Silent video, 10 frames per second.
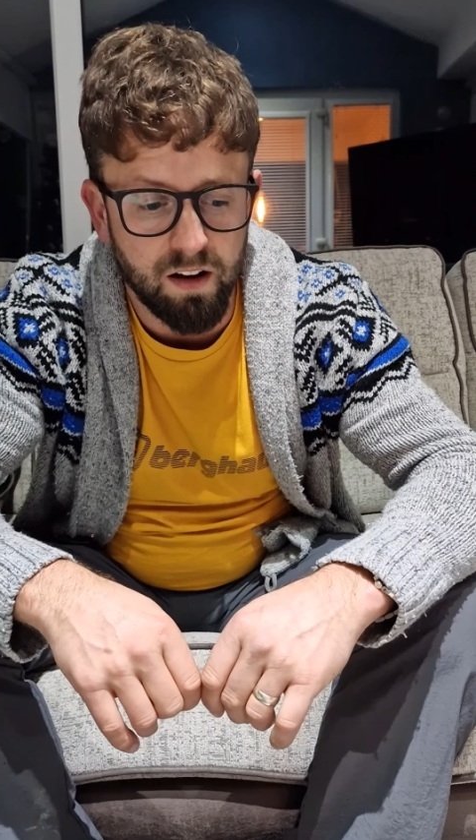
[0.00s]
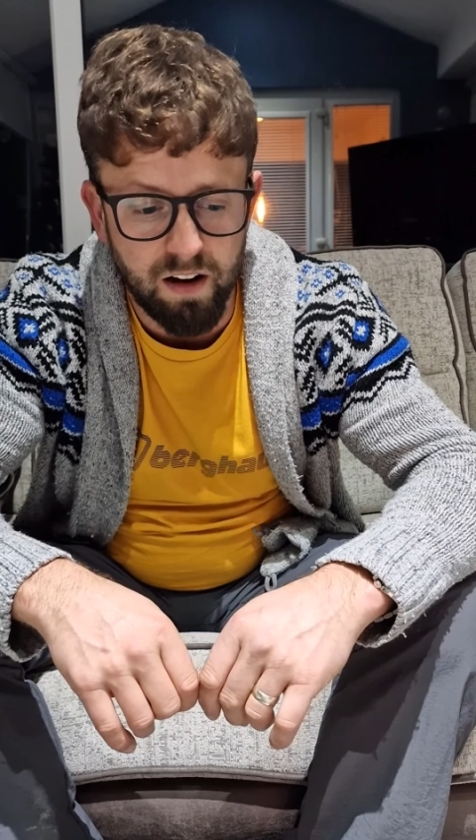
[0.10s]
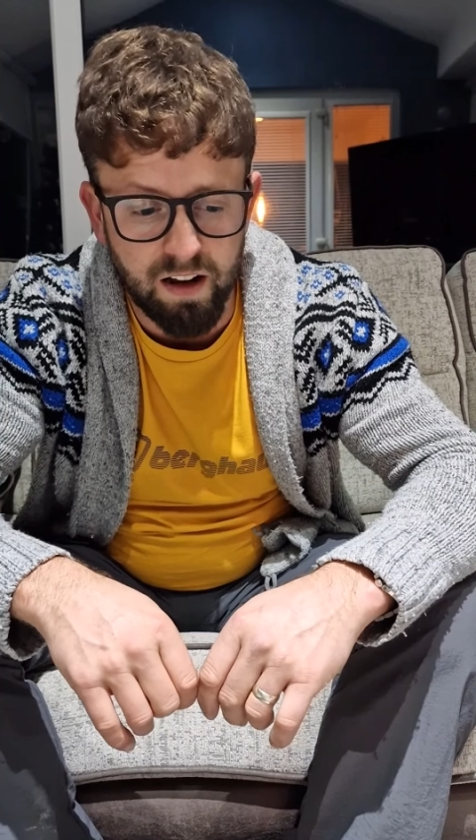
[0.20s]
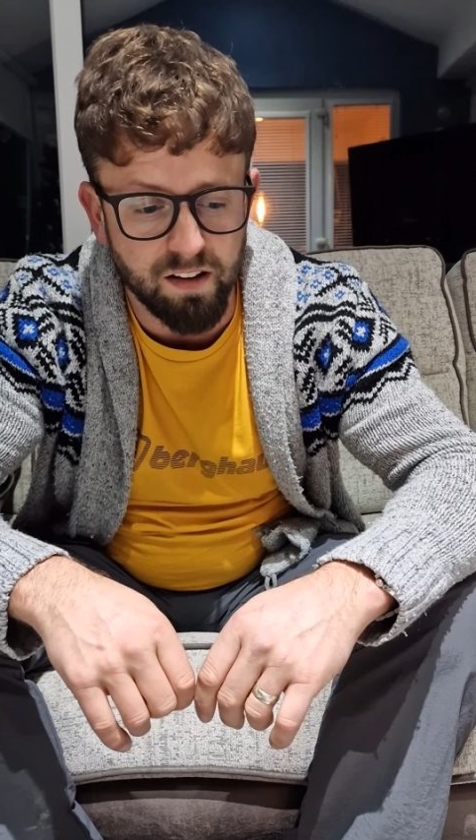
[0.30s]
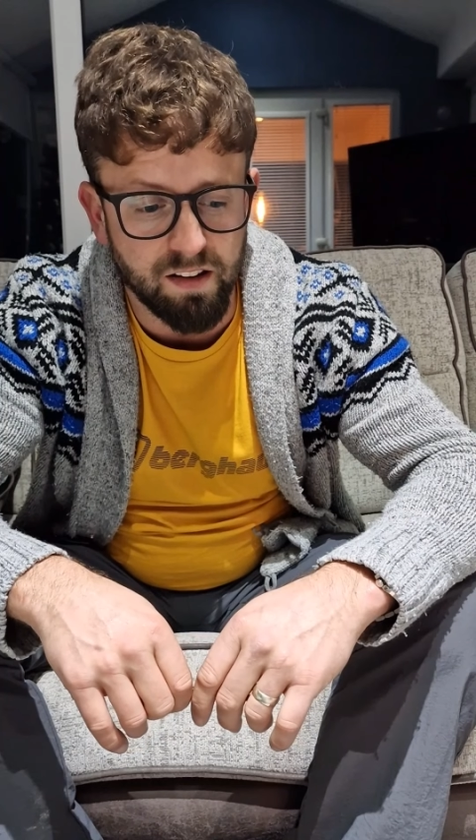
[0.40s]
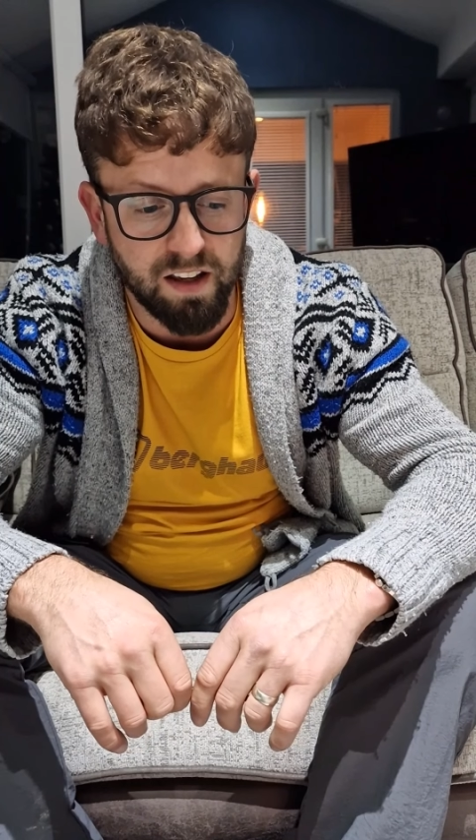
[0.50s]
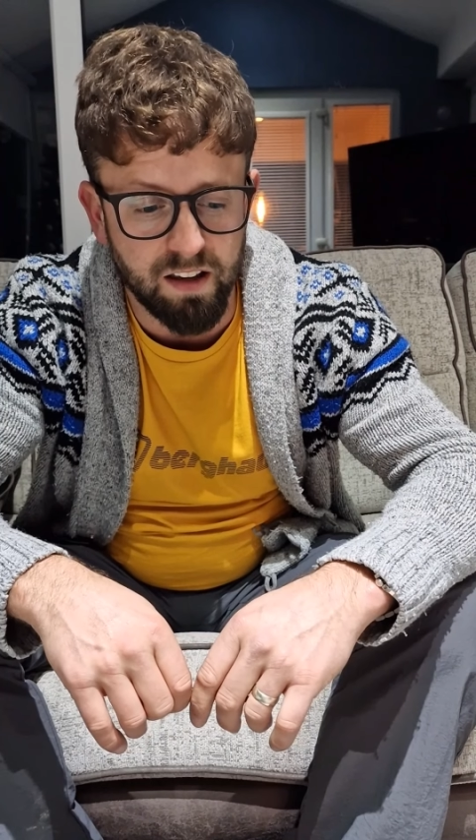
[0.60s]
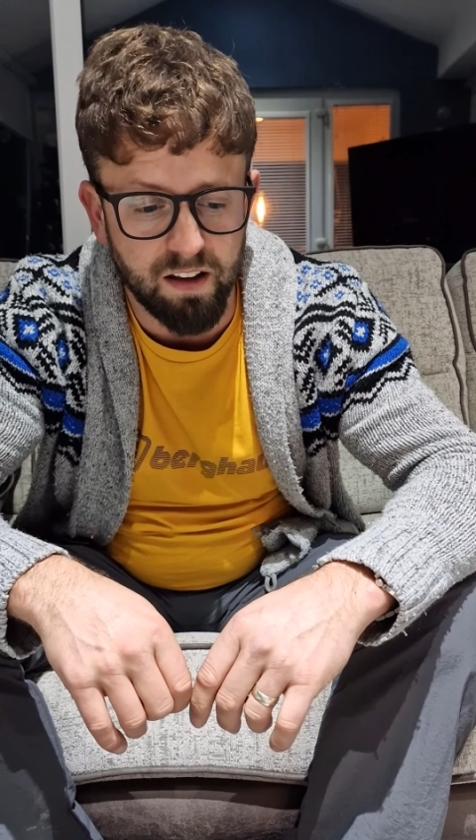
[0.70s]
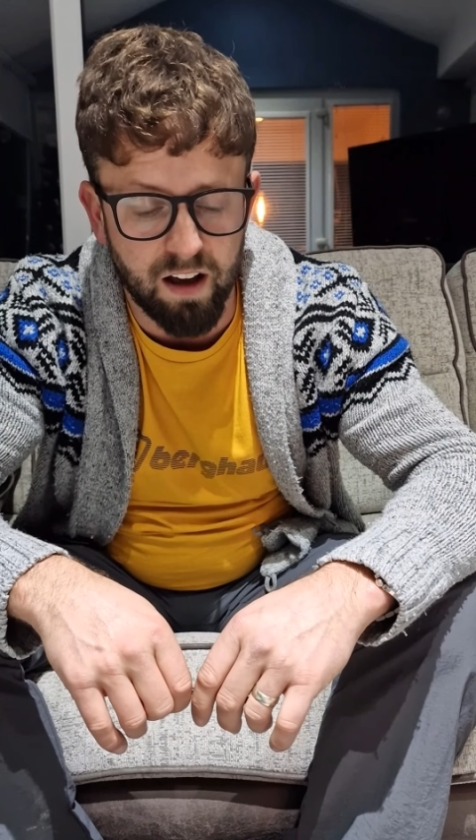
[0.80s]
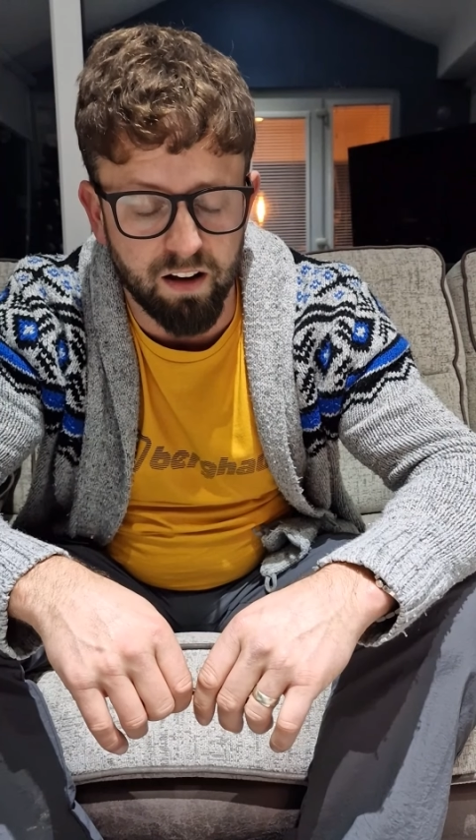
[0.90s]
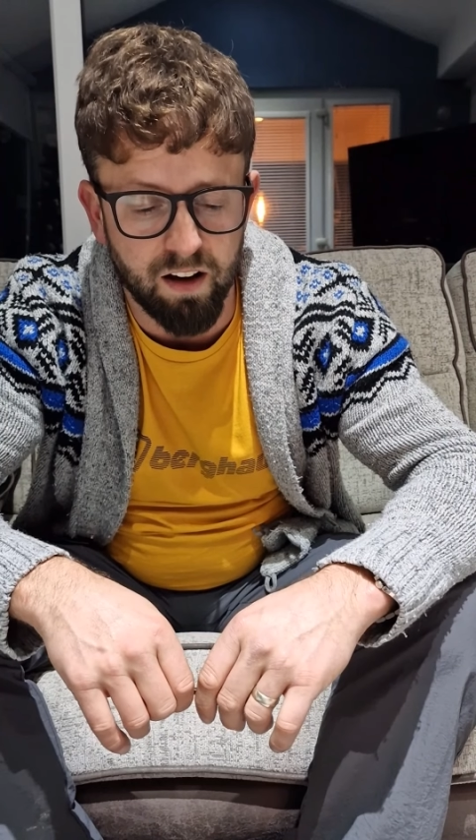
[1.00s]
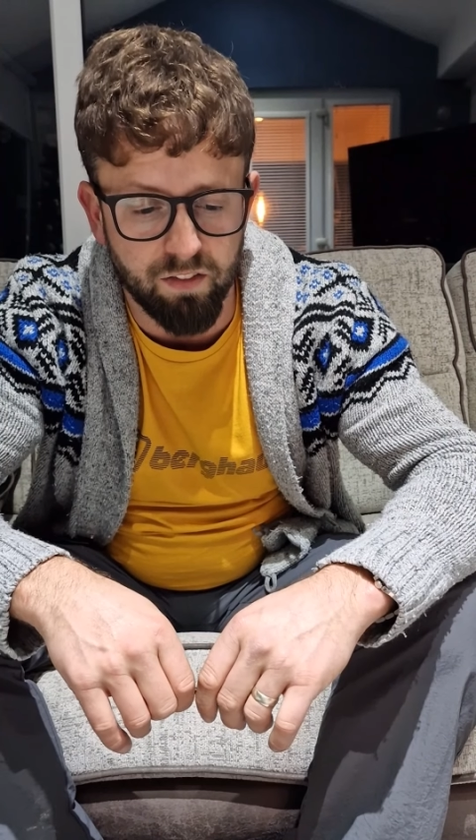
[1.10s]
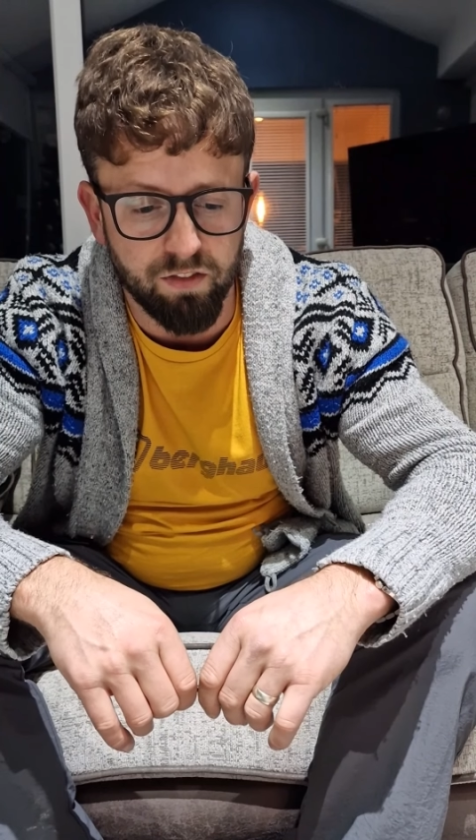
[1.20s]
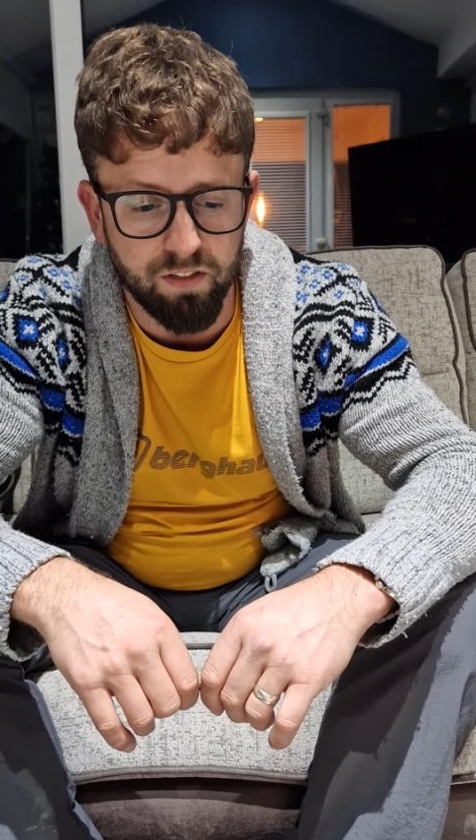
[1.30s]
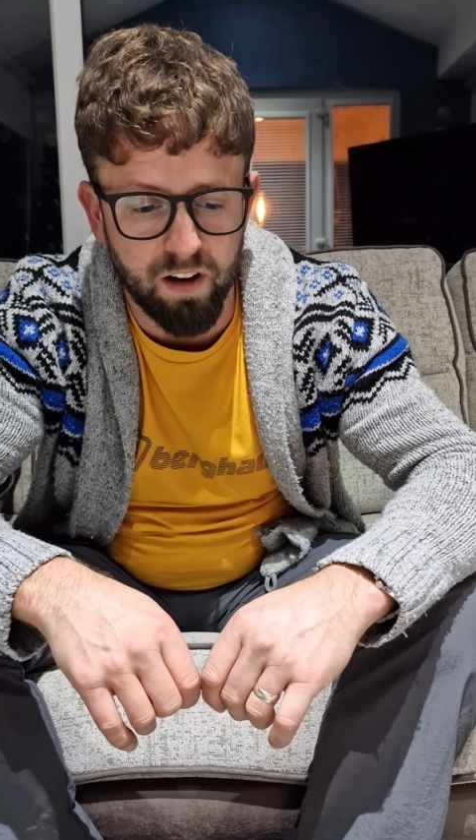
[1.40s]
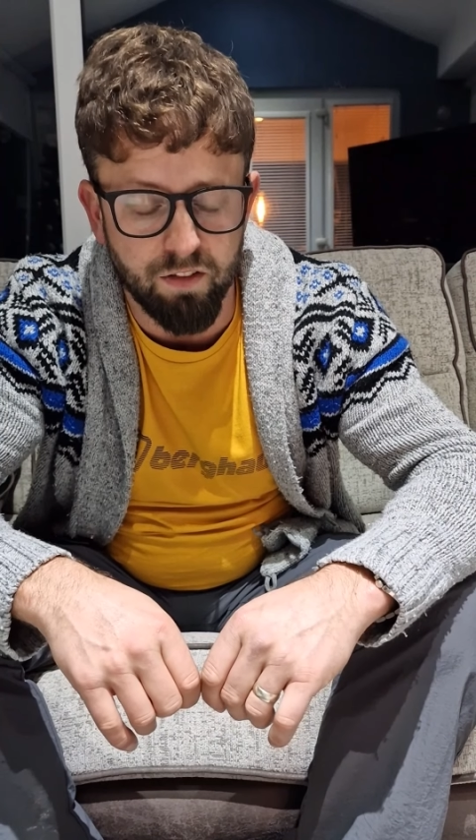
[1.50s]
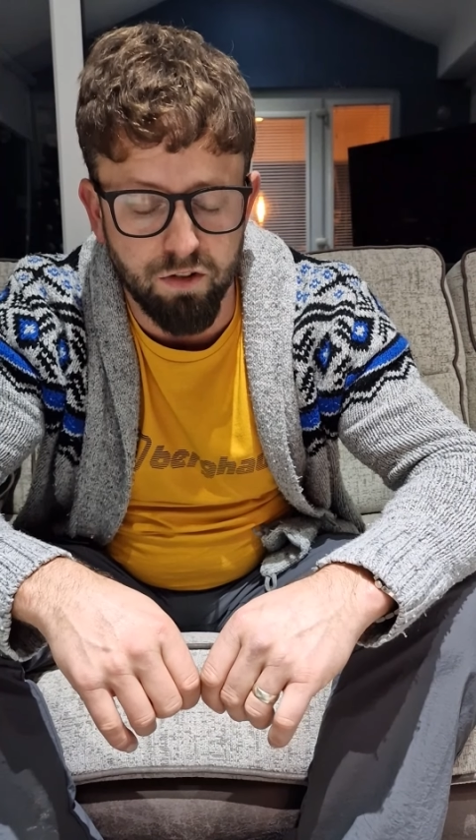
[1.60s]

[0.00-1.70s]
like I say, I've